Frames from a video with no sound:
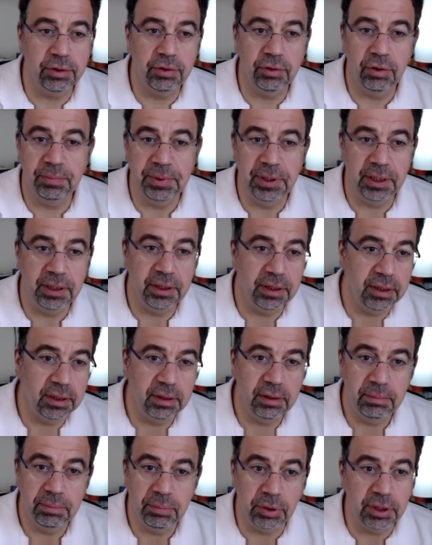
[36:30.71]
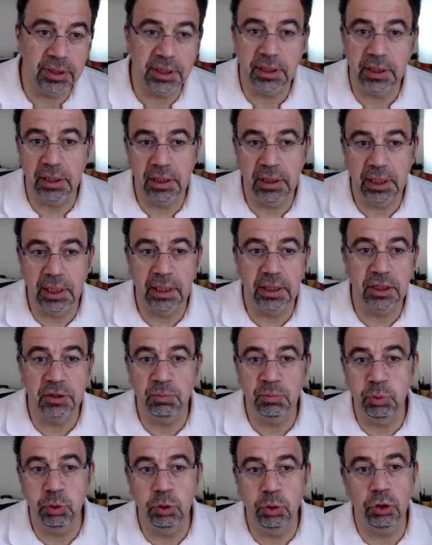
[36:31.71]
European political
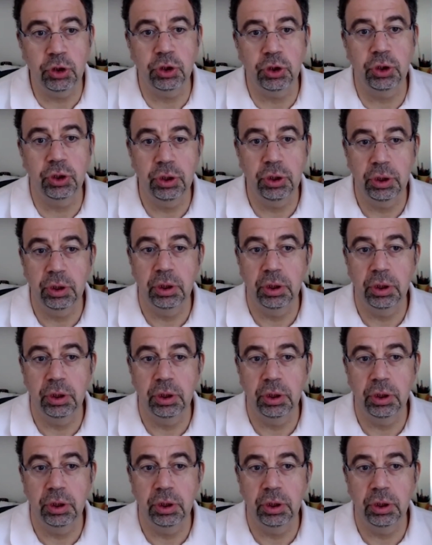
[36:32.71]
leaders push